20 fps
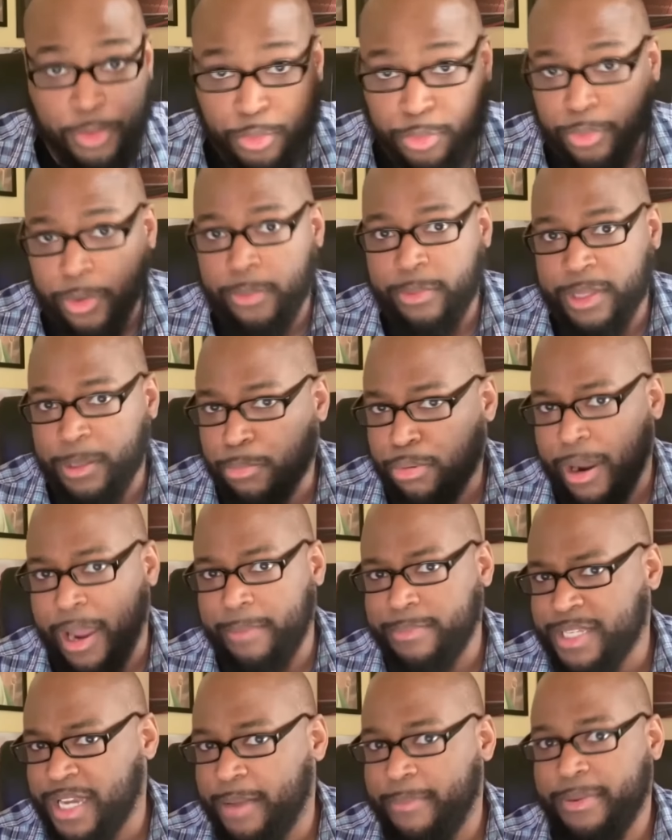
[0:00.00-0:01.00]
you throw in the
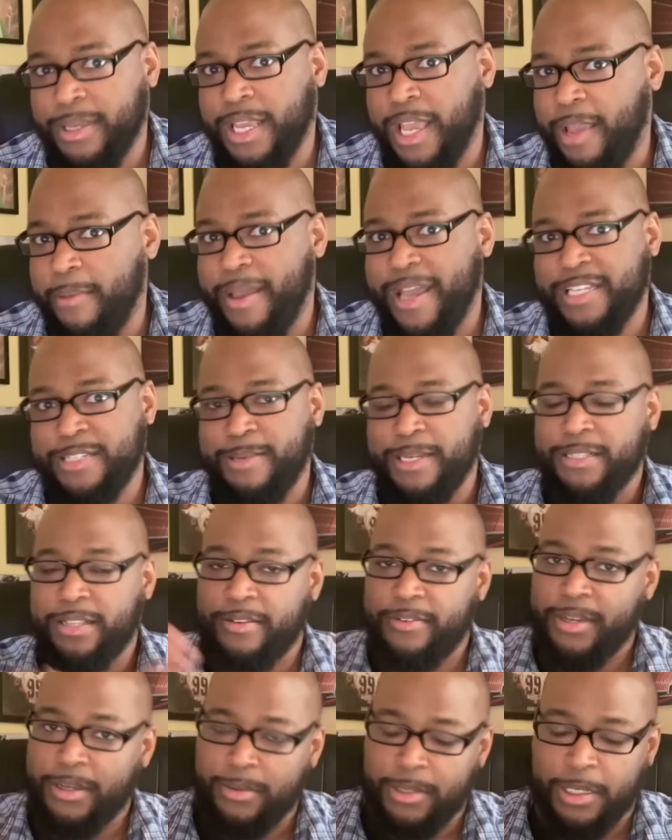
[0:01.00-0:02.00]
primetime game
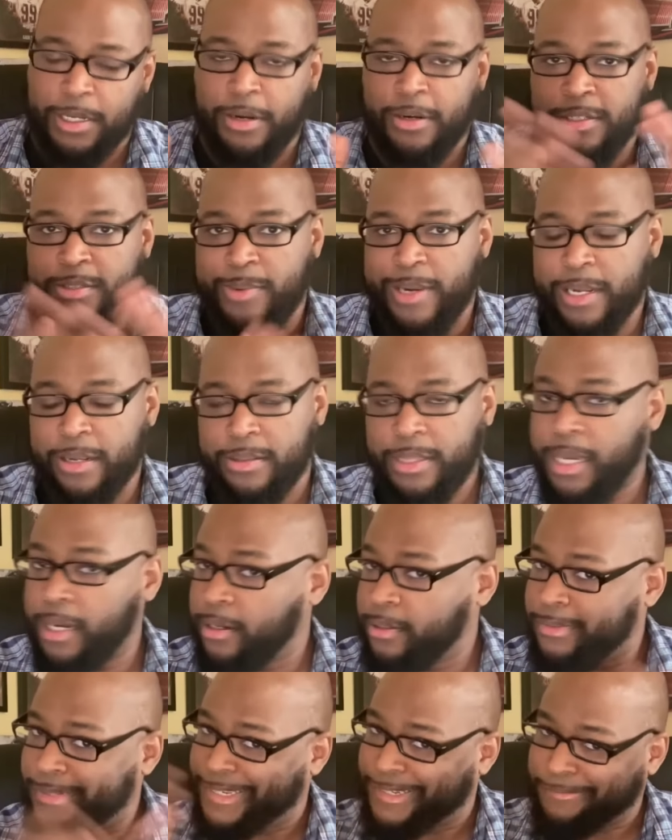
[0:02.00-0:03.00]
aspect of it, and Kirk's record
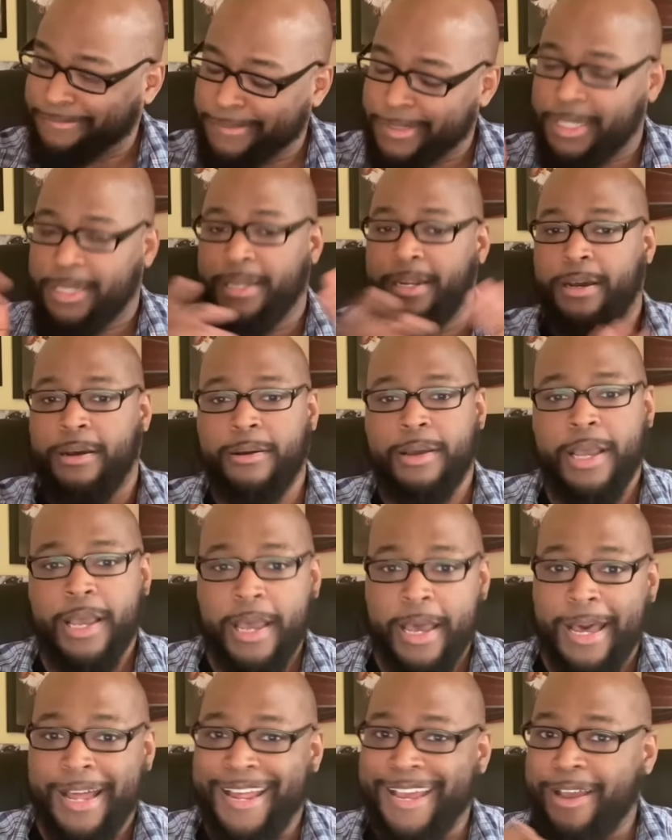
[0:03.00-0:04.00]
there, like, you know,
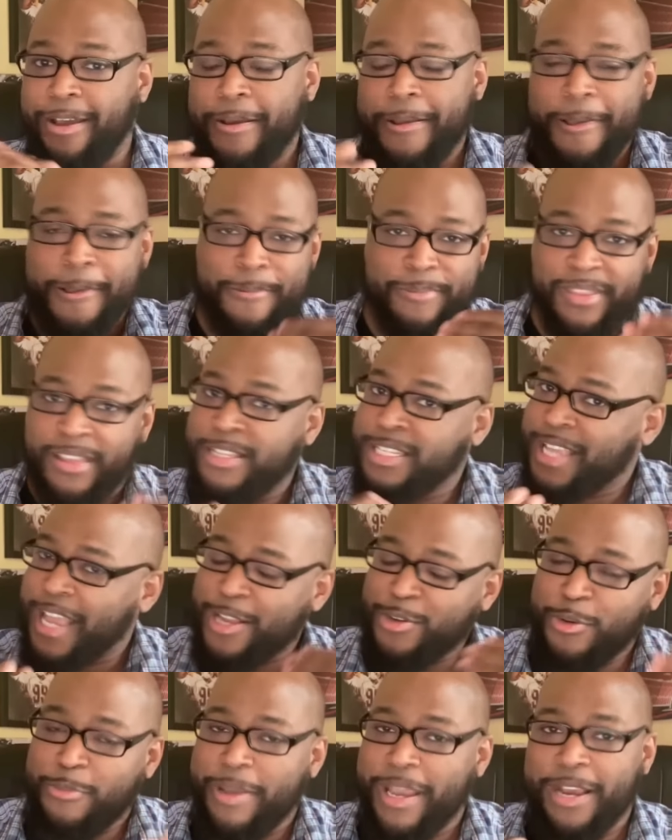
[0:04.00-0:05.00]
like the
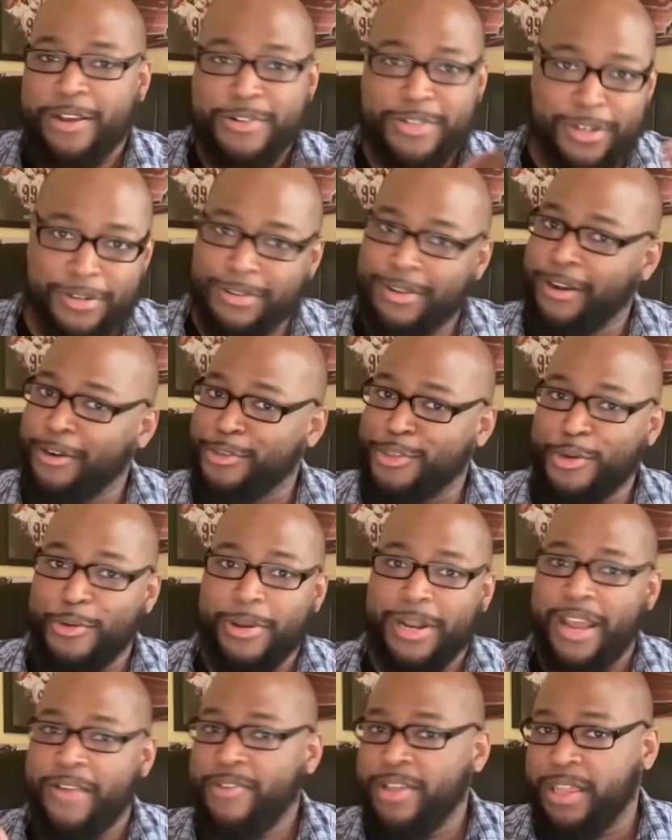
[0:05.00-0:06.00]
schedule makers are
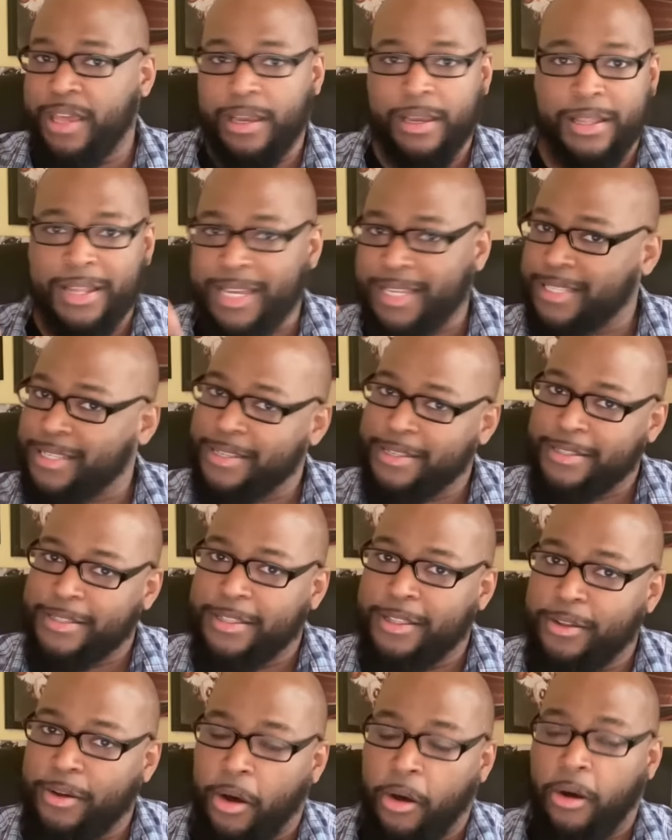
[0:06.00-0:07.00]
doing everything. Like
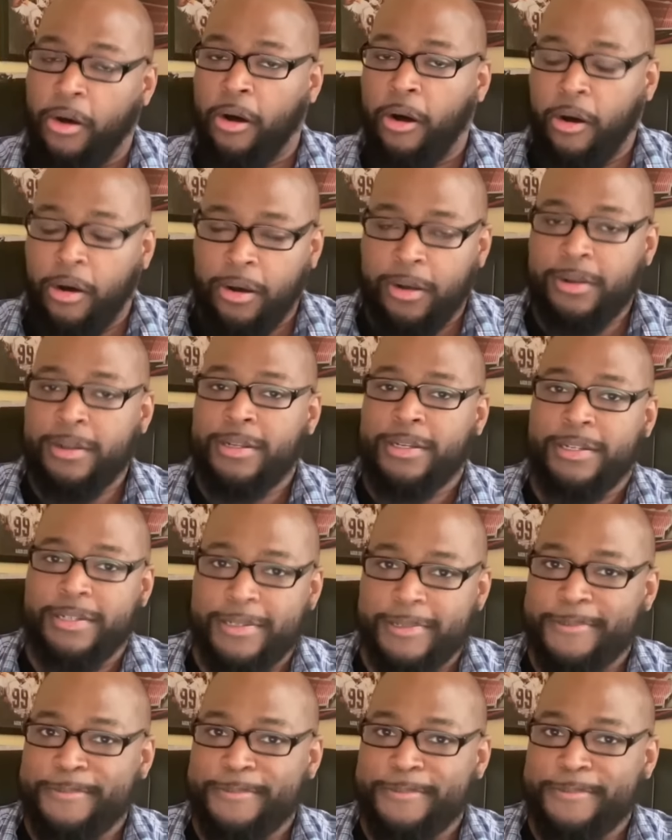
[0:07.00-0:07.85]
all